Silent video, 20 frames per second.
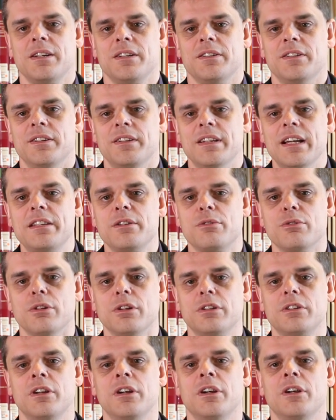The
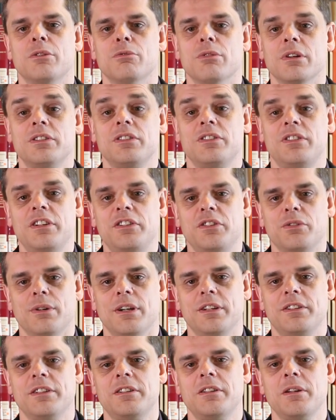netherworld was
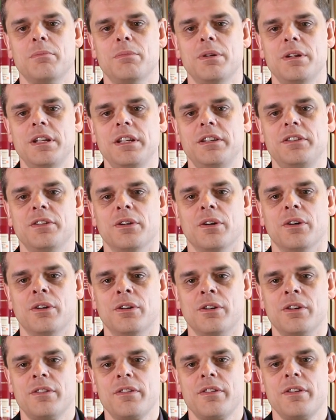situated beneath the
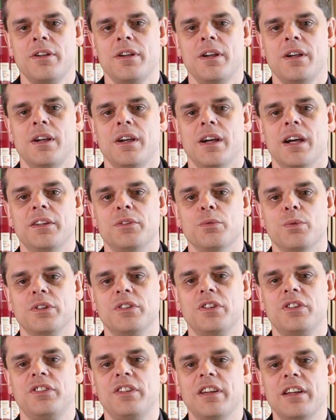earth and was
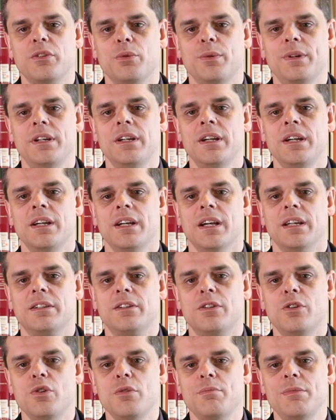a shadowy and
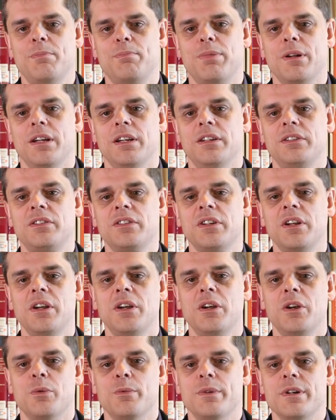gloomy place
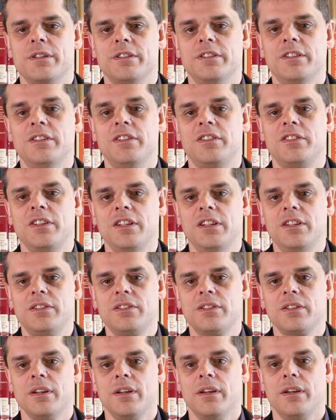where the
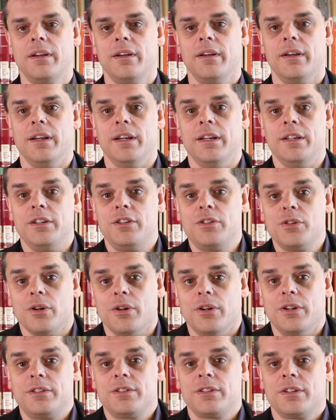deceased
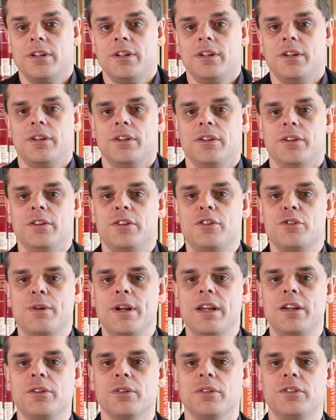enjoyed a
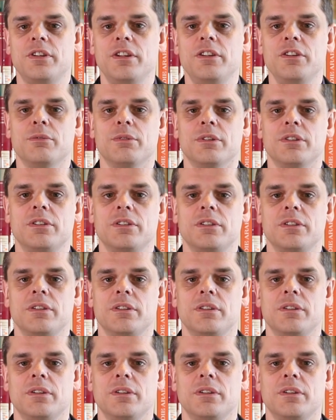grey continuance.